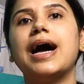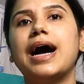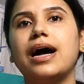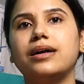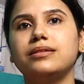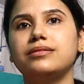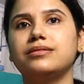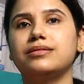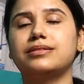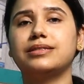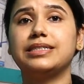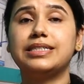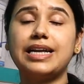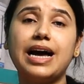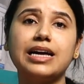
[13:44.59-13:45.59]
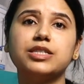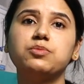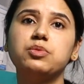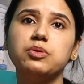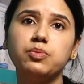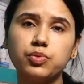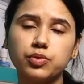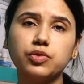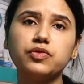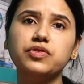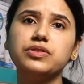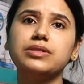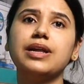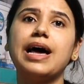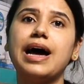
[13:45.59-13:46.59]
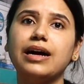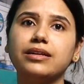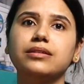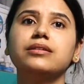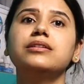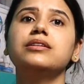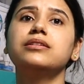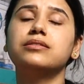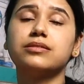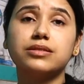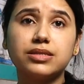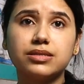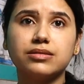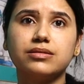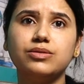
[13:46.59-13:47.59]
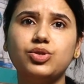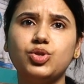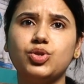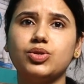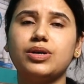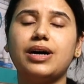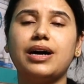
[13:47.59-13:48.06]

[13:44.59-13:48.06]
and uh, it has been proven and researched.